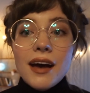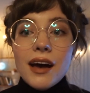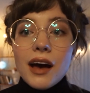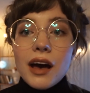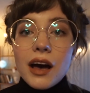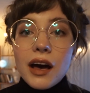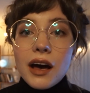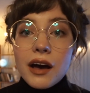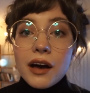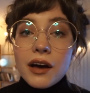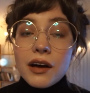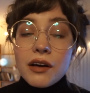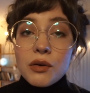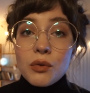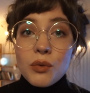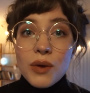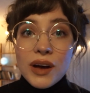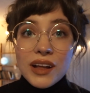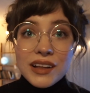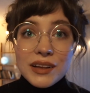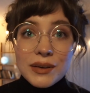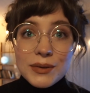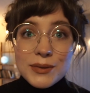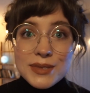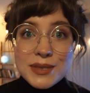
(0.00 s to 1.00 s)
While
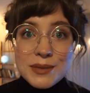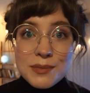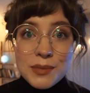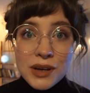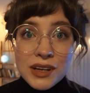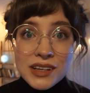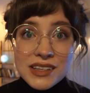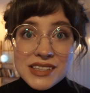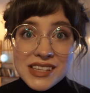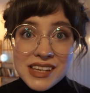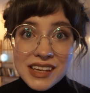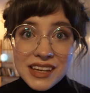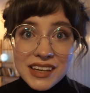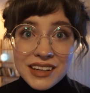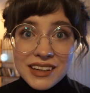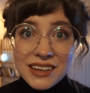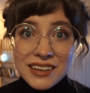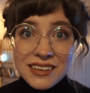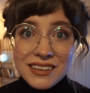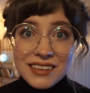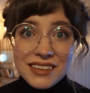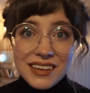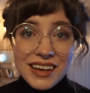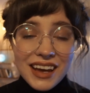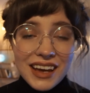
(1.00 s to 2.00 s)
I was in Montana,
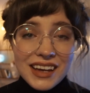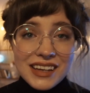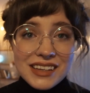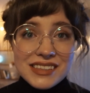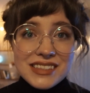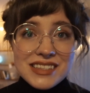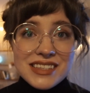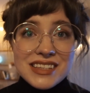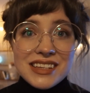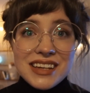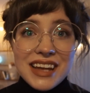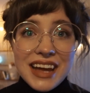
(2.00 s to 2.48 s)
I did